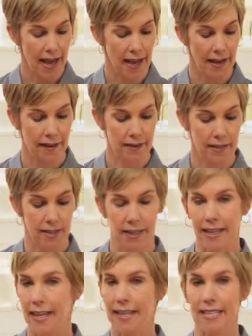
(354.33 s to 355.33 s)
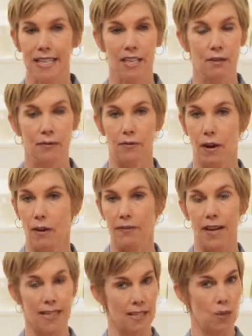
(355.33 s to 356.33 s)
and a canteen of, of
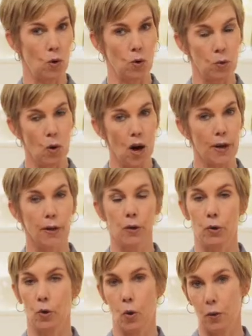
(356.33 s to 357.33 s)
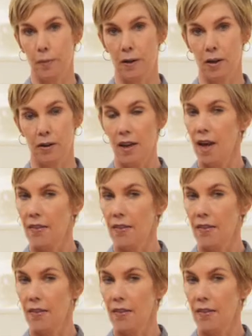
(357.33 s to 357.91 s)
icy cold water or cold milk,